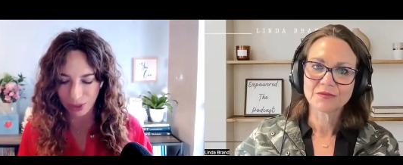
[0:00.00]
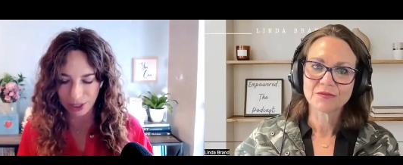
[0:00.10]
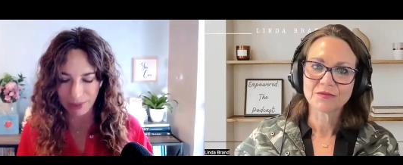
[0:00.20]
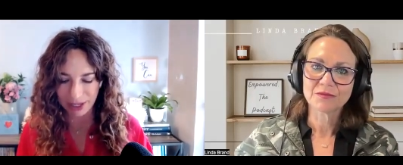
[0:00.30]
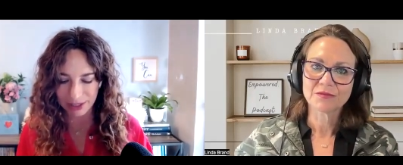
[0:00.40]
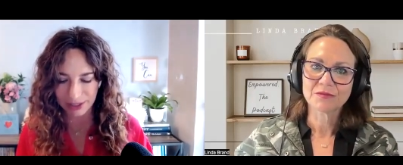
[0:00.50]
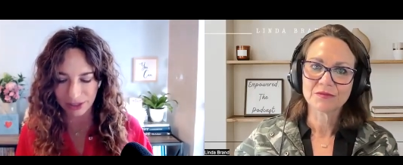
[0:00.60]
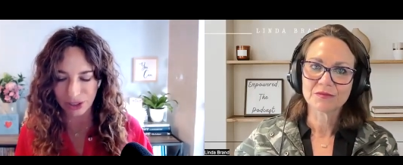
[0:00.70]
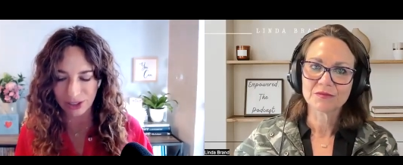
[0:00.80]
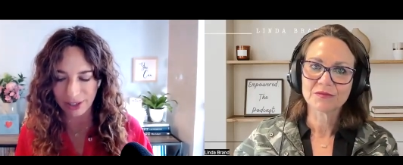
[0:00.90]
Speaker 1: want to make
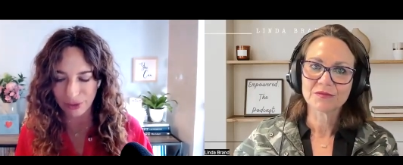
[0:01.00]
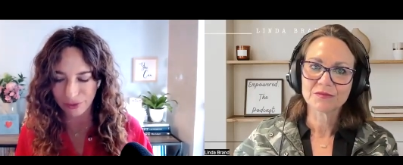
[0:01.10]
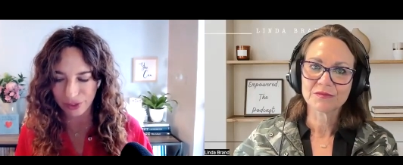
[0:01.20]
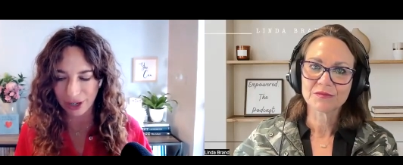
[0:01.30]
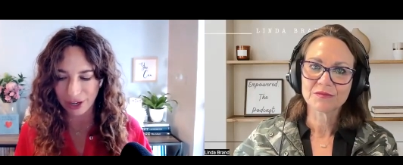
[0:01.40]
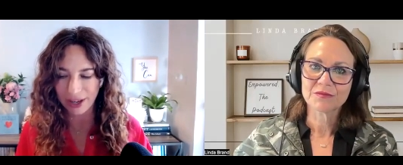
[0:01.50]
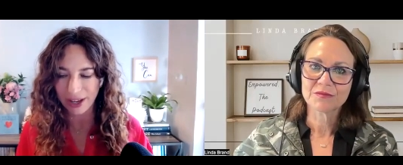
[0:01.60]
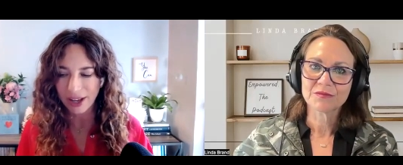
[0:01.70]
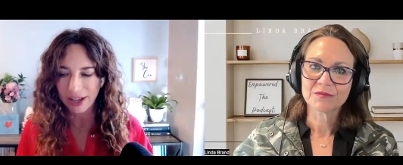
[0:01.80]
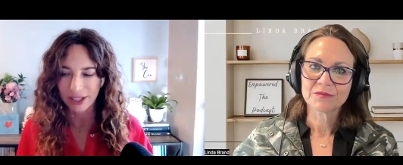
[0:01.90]
decisions out of fear.
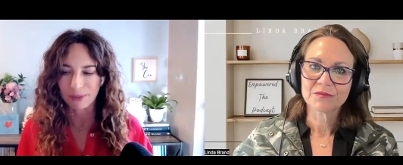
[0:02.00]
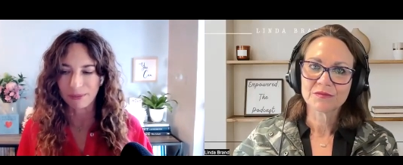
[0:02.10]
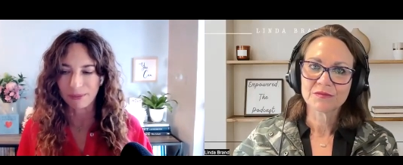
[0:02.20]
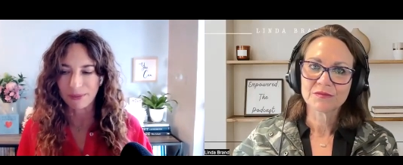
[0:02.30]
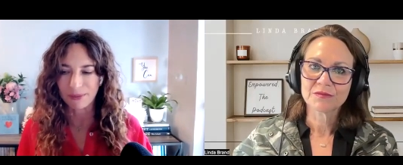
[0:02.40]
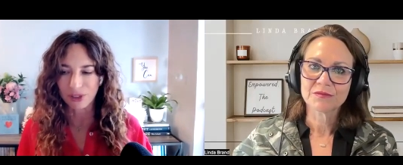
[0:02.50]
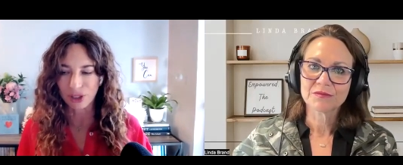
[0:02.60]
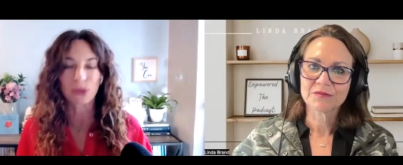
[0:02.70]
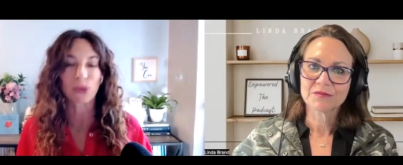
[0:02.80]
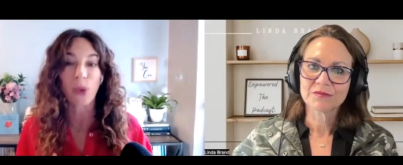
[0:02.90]

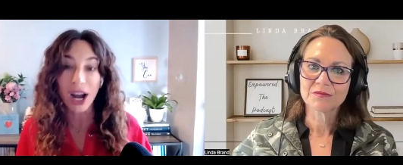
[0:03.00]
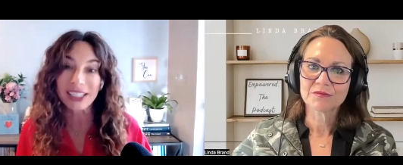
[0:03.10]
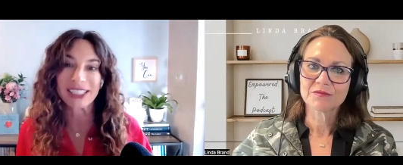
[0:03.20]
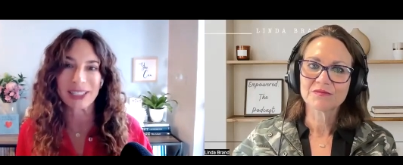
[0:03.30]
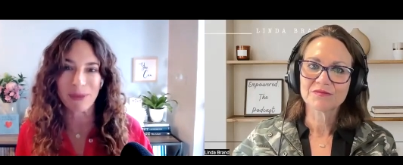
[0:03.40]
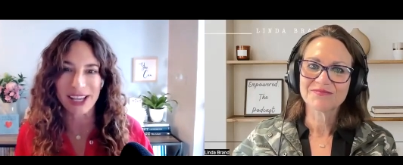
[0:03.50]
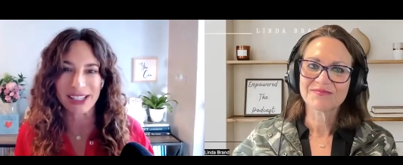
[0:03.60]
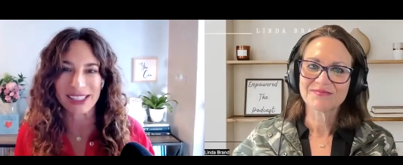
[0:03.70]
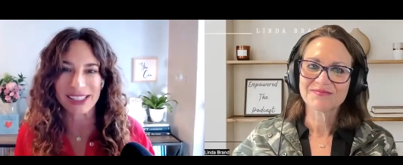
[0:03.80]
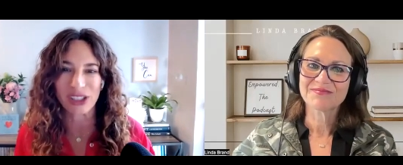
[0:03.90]
You want to make
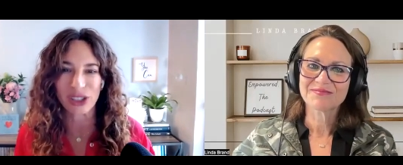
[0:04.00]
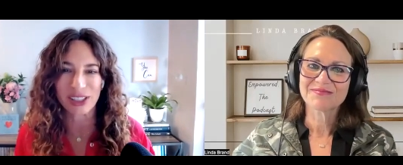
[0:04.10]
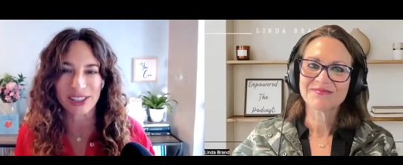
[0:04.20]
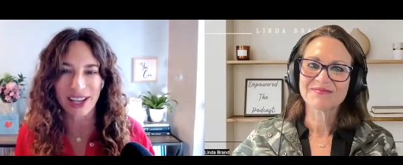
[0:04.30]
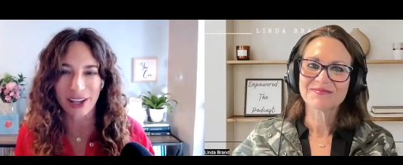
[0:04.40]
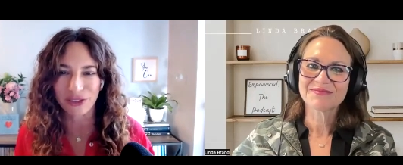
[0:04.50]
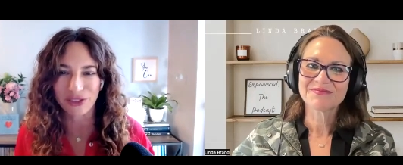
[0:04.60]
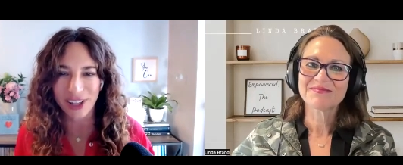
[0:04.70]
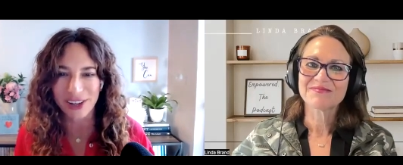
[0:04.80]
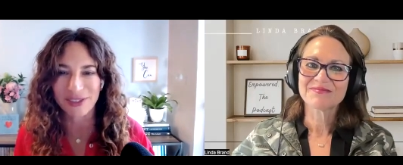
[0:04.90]
decisions out of
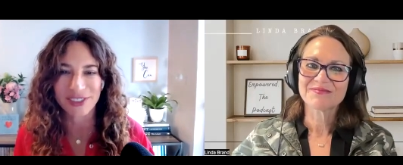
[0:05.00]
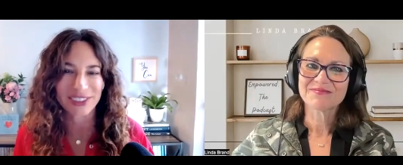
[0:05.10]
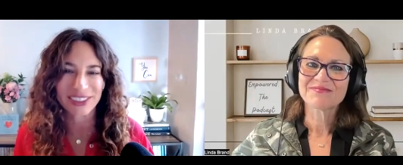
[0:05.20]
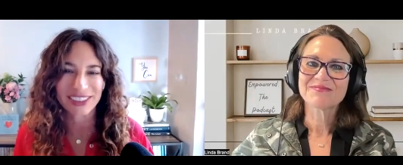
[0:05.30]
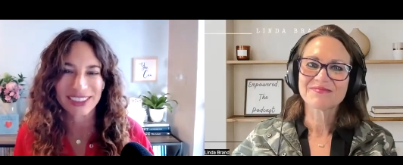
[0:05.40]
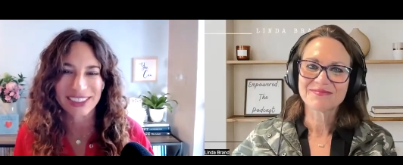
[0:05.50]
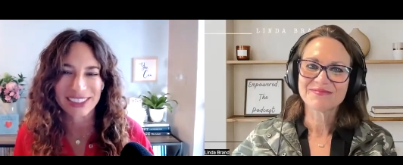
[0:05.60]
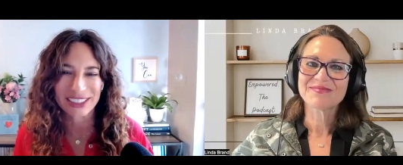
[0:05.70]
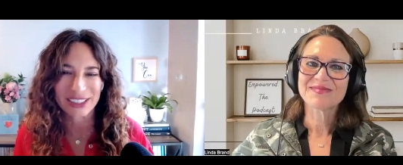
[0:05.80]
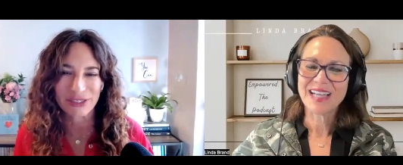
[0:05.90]
love.
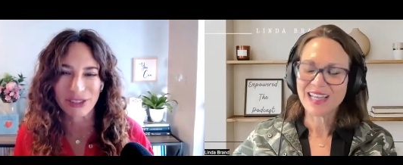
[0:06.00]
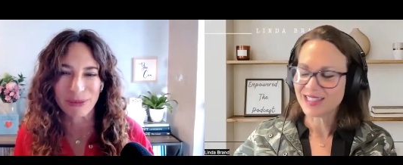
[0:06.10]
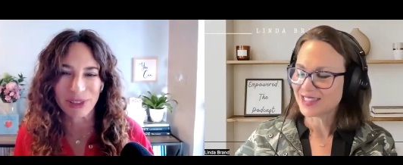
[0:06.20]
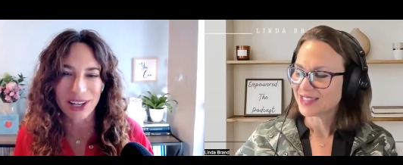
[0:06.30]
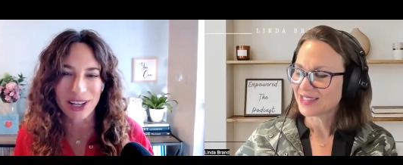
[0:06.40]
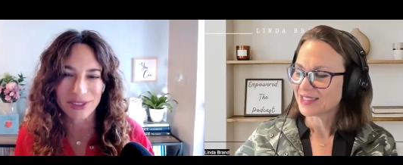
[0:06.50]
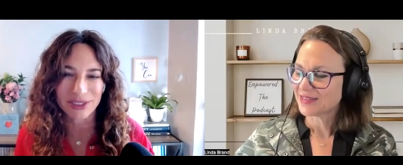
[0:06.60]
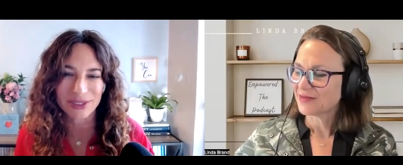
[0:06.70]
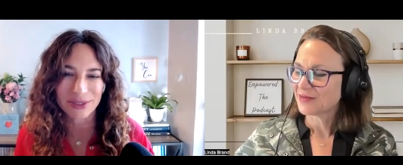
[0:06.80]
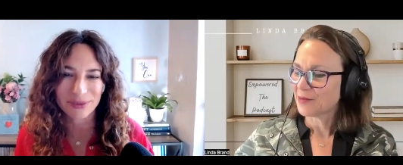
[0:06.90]
Speaker 2: Yeah. From love.
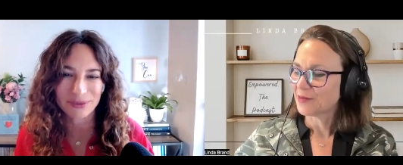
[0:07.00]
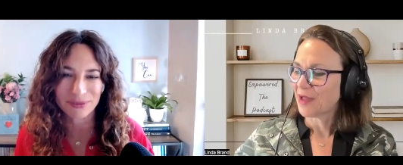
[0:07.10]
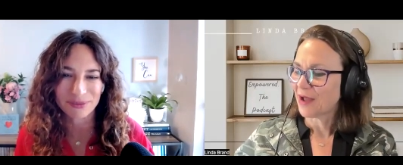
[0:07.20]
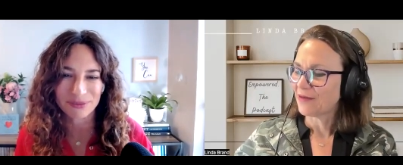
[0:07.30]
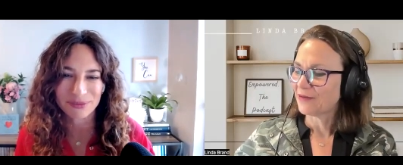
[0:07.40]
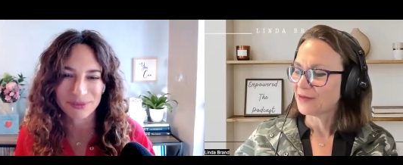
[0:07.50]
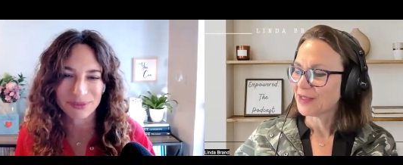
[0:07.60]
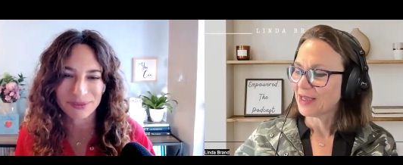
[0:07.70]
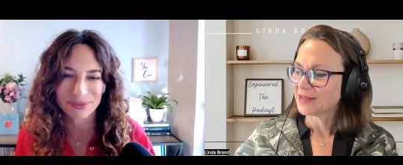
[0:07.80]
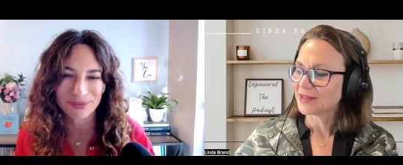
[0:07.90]
From love.
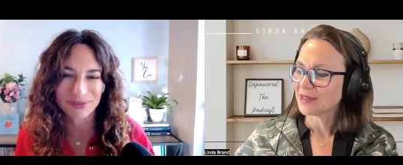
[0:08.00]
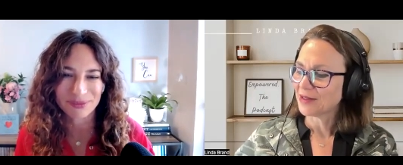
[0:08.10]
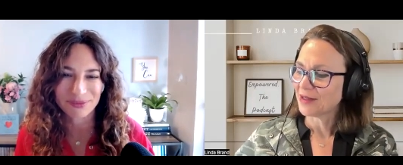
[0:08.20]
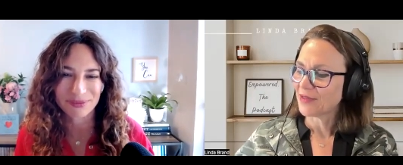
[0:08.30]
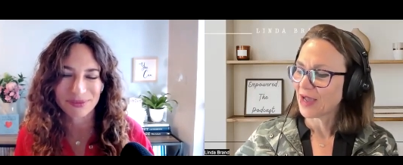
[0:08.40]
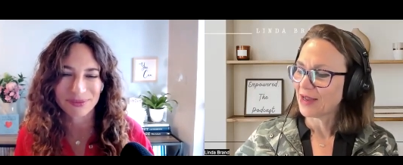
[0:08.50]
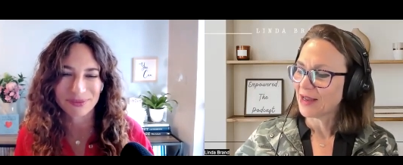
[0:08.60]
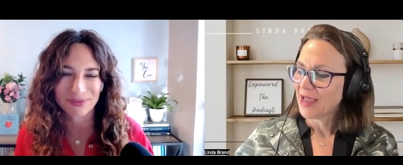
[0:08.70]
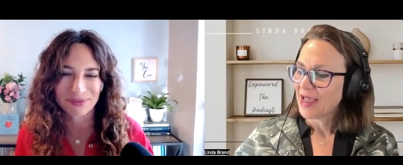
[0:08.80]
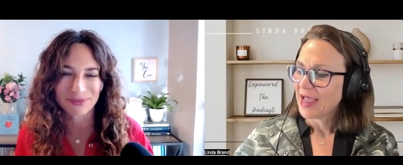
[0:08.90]
Yes. I love
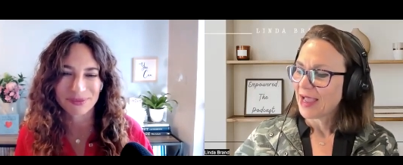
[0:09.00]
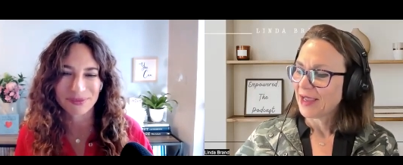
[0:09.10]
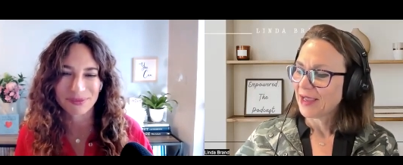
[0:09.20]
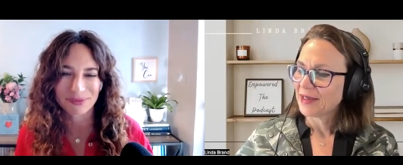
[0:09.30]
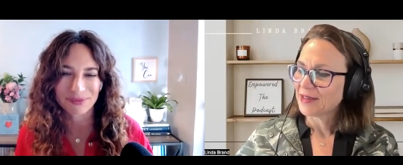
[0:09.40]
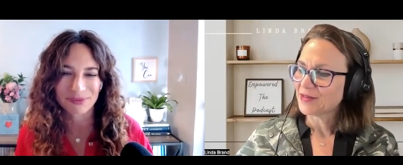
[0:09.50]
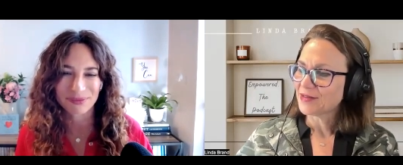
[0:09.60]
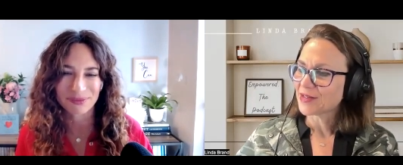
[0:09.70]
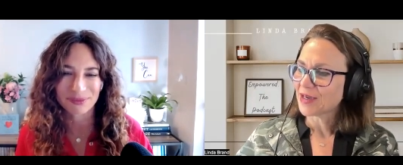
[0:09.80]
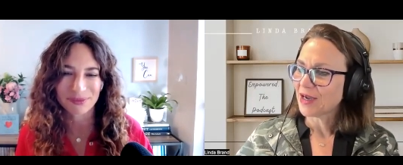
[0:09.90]
that.
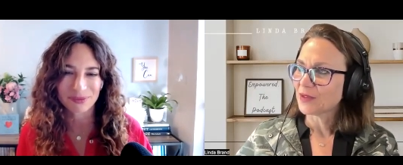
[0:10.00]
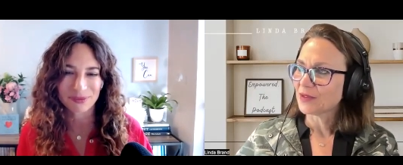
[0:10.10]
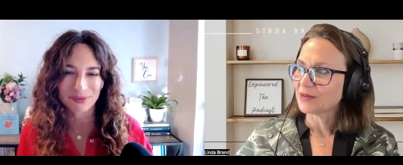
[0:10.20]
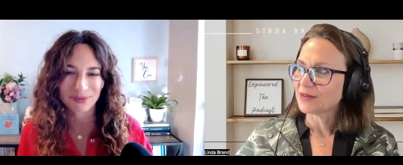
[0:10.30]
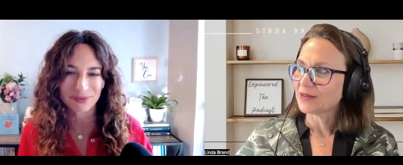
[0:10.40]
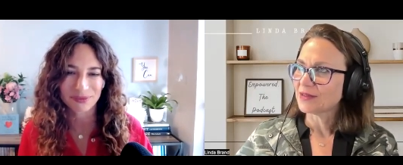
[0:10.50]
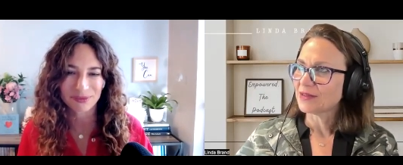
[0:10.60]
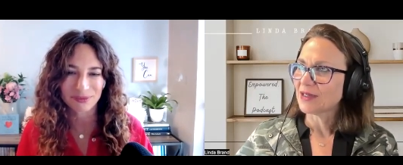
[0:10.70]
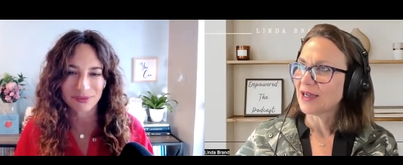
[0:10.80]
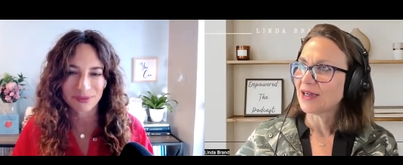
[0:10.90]
And we'll
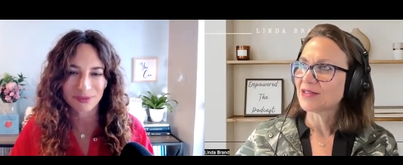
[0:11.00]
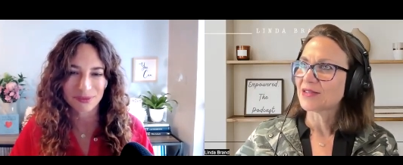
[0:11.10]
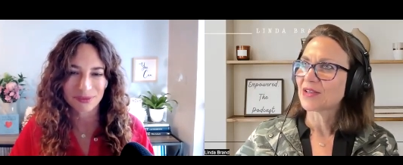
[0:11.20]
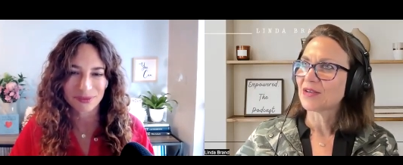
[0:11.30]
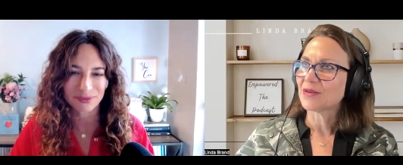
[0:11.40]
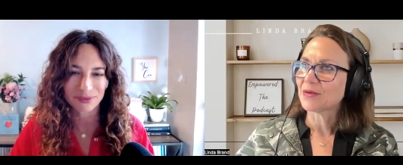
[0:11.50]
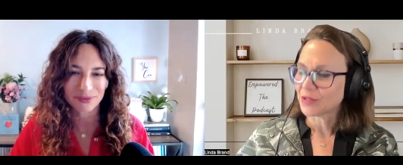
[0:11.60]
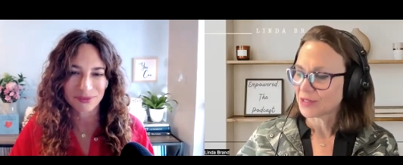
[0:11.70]
ask you